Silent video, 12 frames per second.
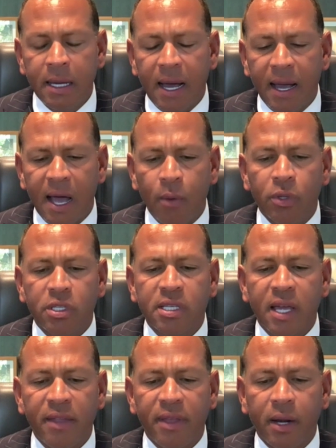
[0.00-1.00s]
I would
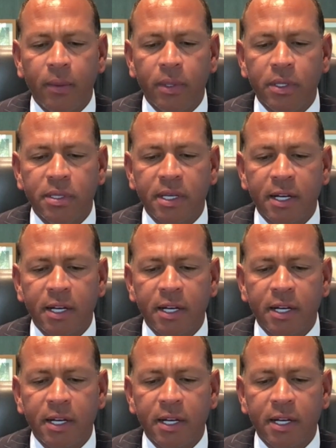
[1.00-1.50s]
say that it was